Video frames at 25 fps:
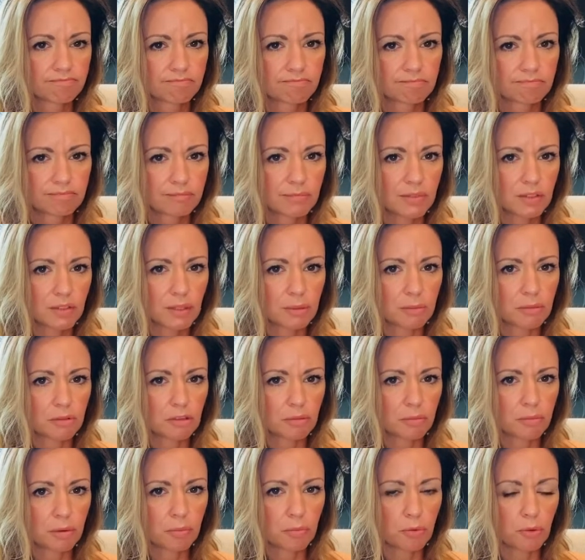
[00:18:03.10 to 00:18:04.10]
seems
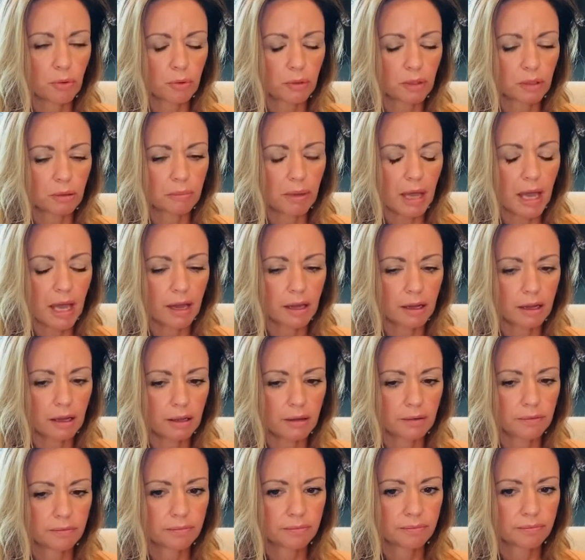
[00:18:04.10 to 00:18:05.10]
to be pulling back.
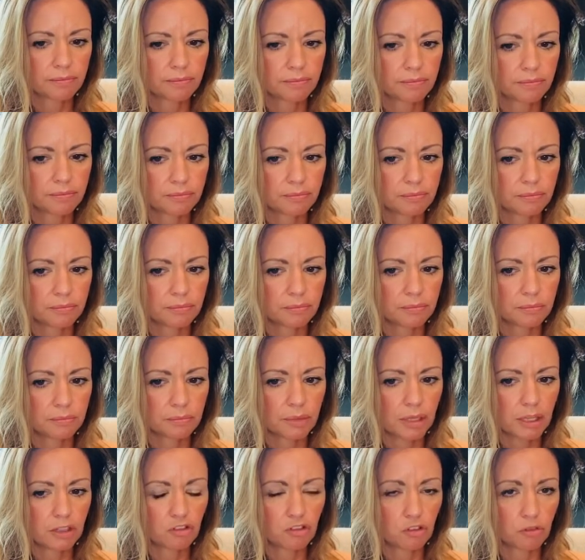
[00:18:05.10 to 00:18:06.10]

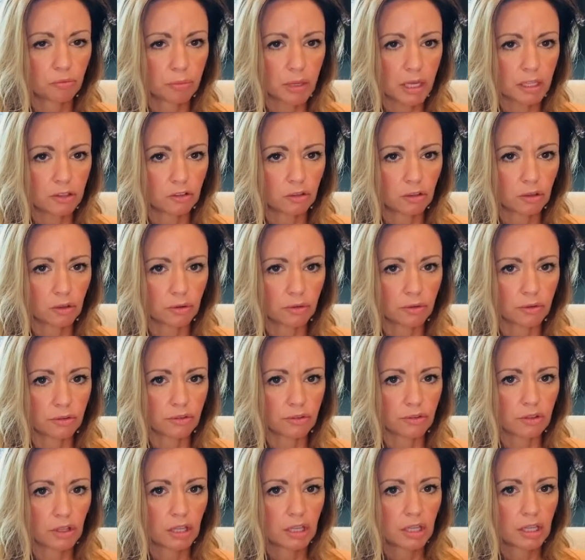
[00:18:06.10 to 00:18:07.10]
Page of
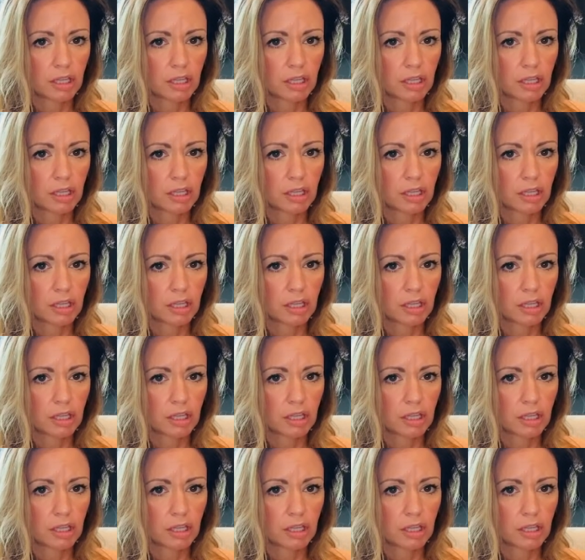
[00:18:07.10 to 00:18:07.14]
Pentacles